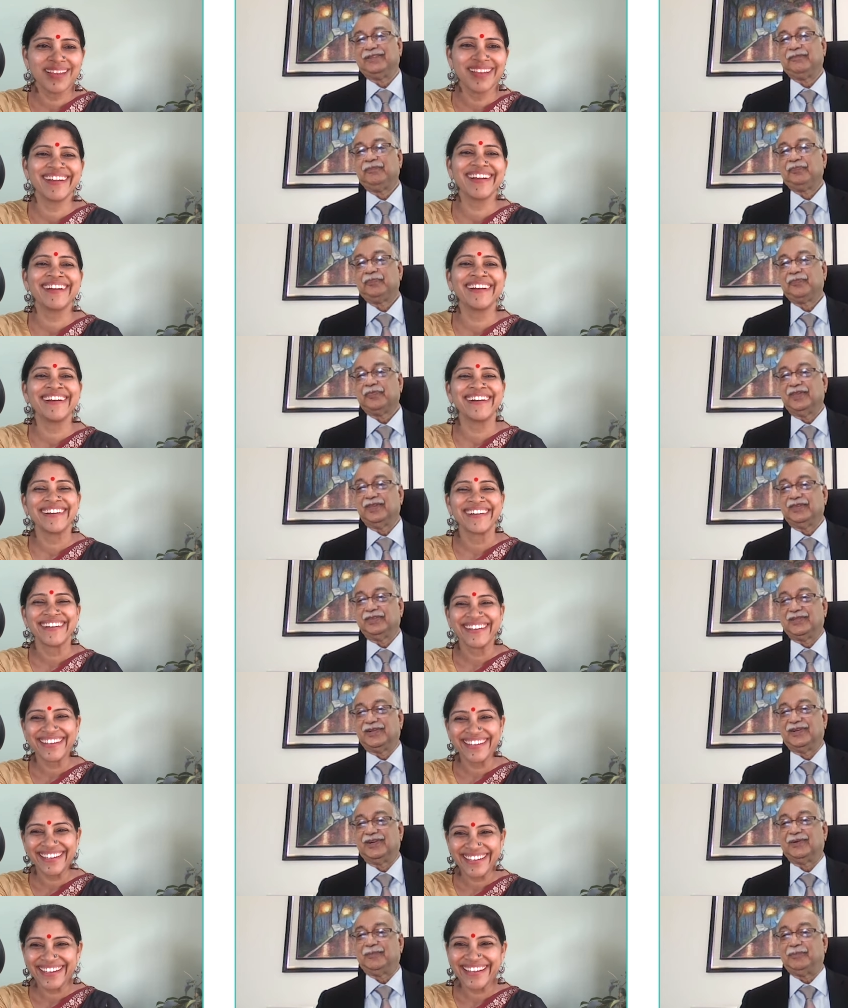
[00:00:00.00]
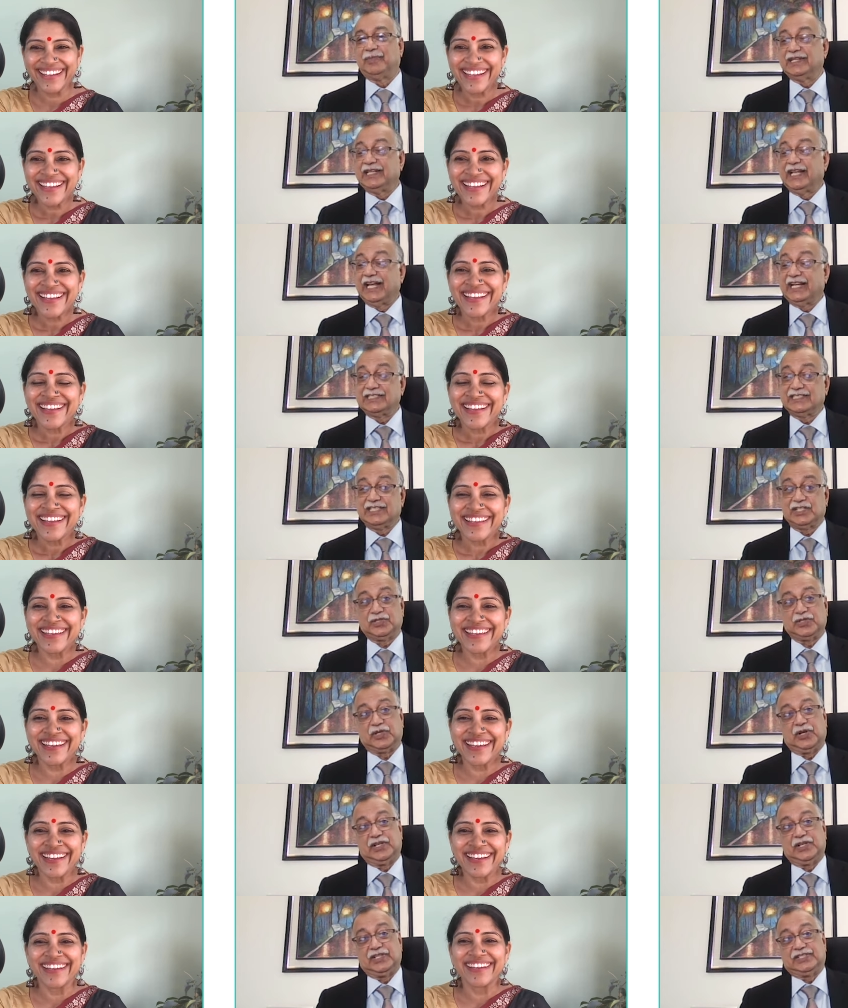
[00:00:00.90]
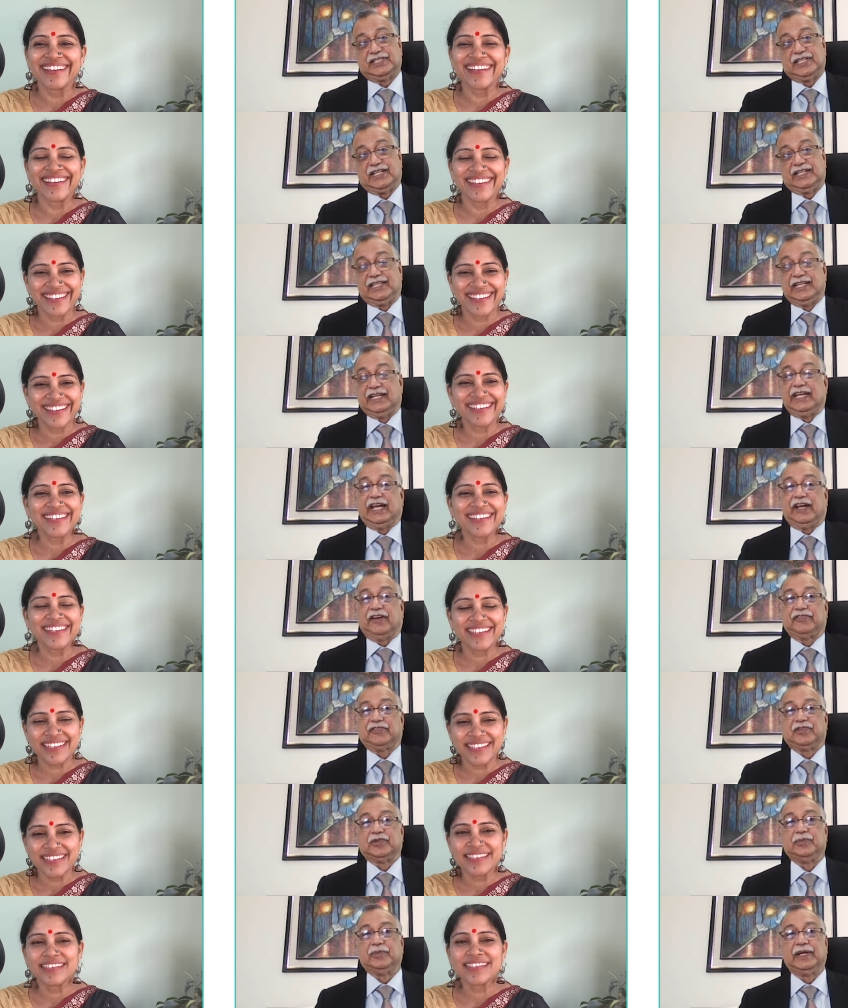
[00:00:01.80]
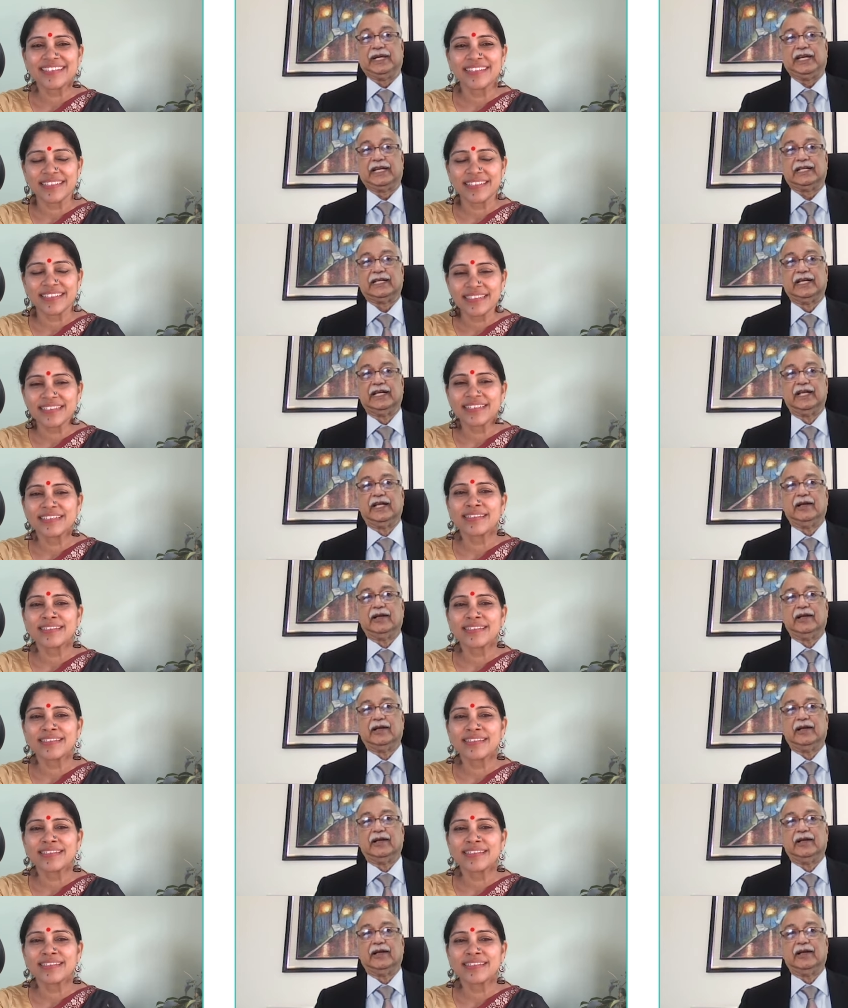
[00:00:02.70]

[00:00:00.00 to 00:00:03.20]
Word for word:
Speaker 1: so, but that's the yeah. choice that they have to make.